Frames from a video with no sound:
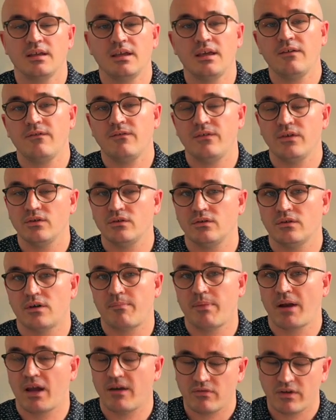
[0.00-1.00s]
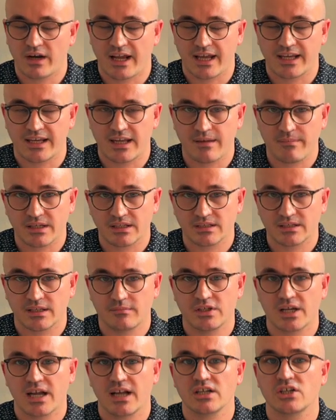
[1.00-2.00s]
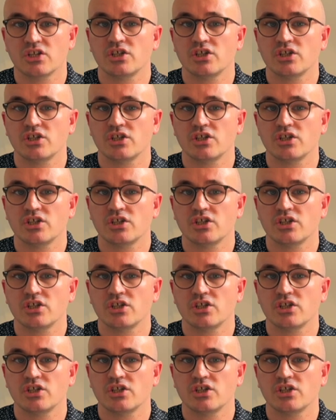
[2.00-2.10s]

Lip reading: If you're applying for an academic subject,